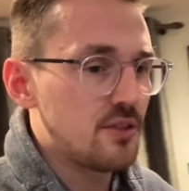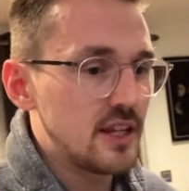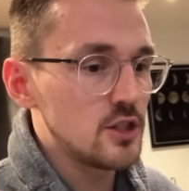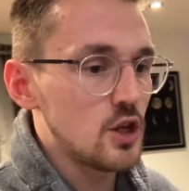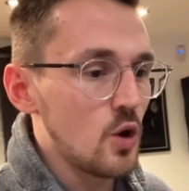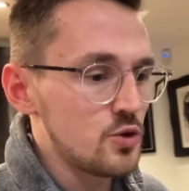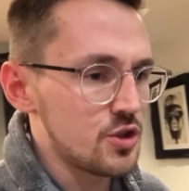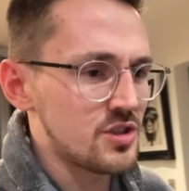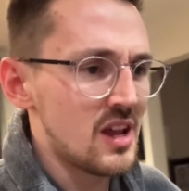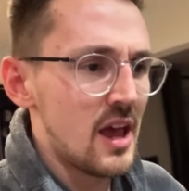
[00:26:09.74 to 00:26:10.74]
things go,
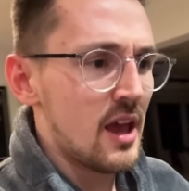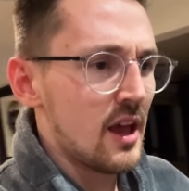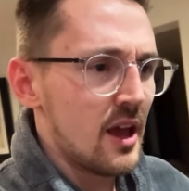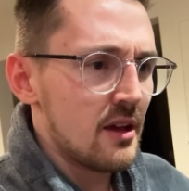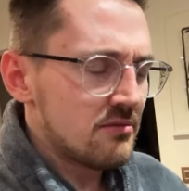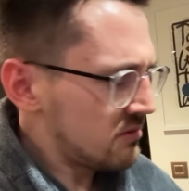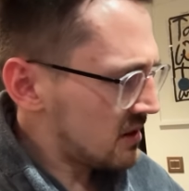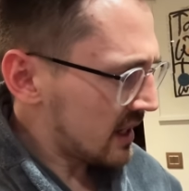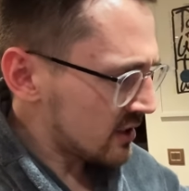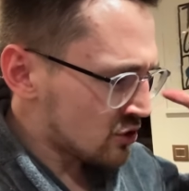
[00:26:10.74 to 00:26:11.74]
just
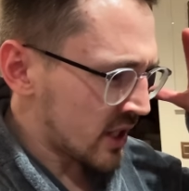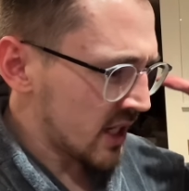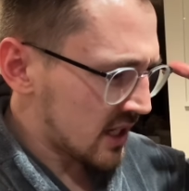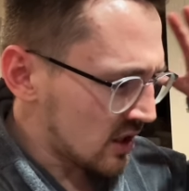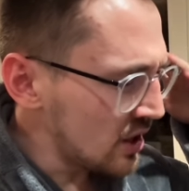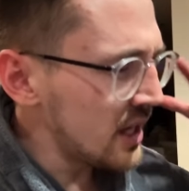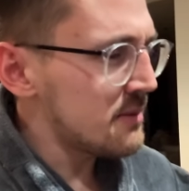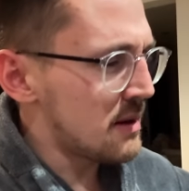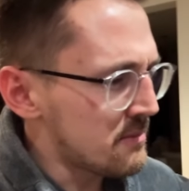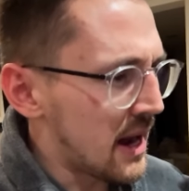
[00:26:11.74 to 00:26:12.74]
like trying to clear
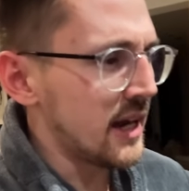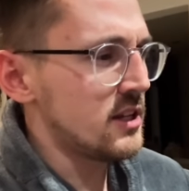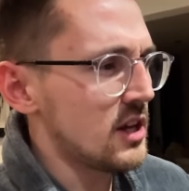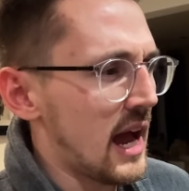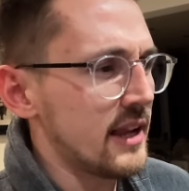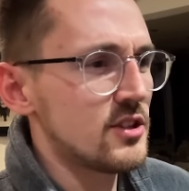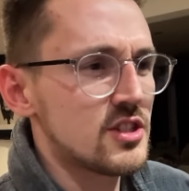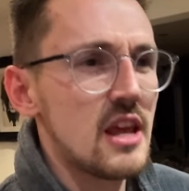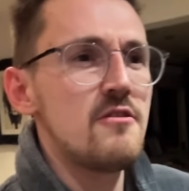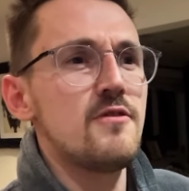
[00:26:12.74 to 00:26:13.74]
my mind and
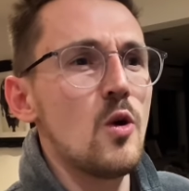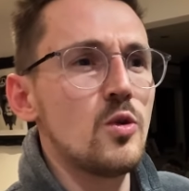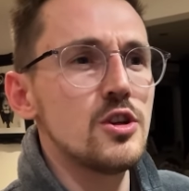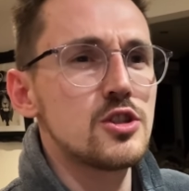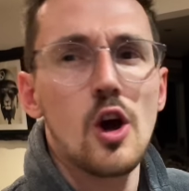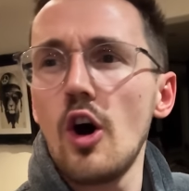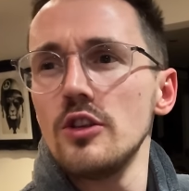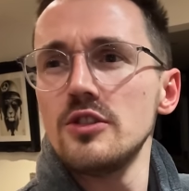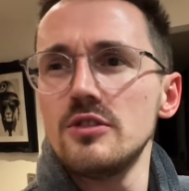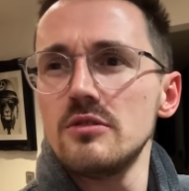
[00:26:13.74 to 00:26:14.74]
stay focused
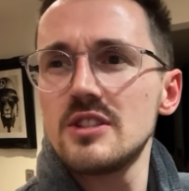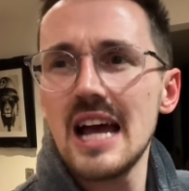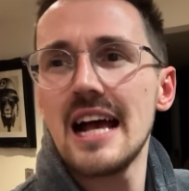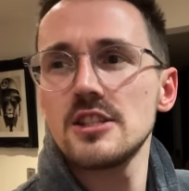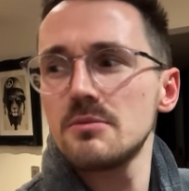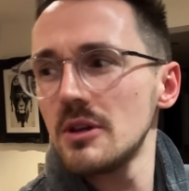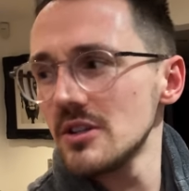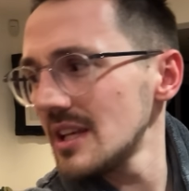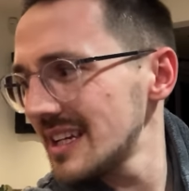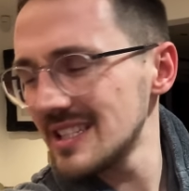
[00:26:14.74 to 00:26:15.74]
on task,
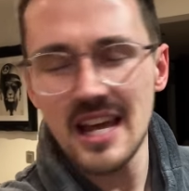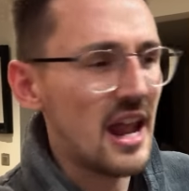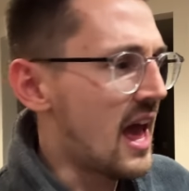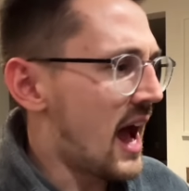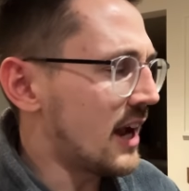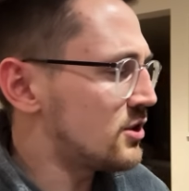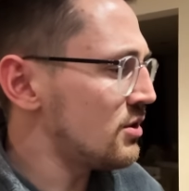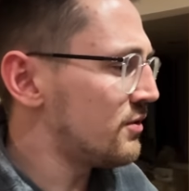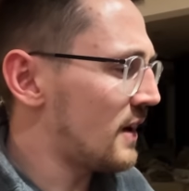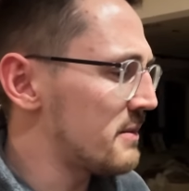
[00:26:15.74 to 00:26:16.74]
because like I said, I
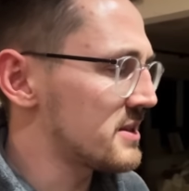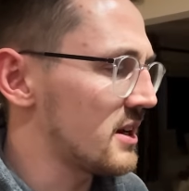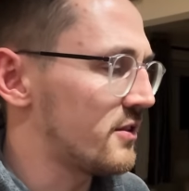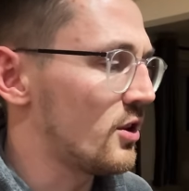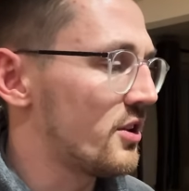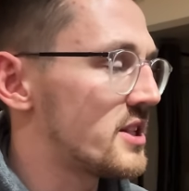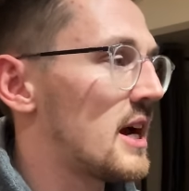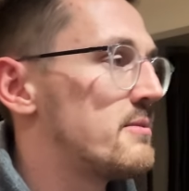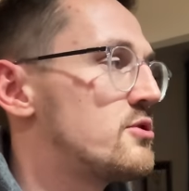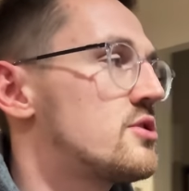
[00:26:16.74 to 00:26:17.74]
do find myself a lot of the
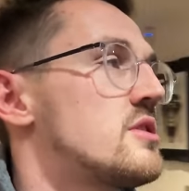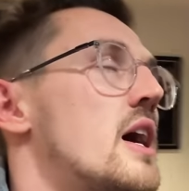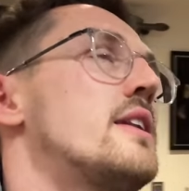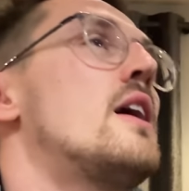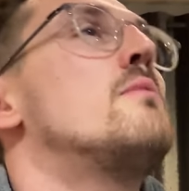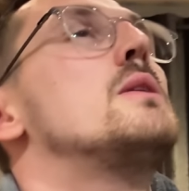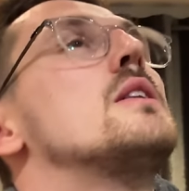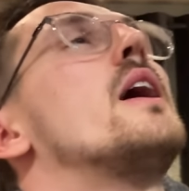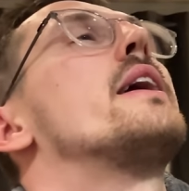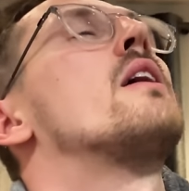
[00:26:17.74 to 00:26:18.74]
time just sat down being
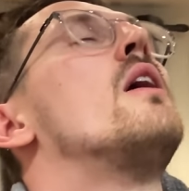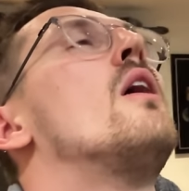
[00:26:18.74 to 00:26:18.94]
like,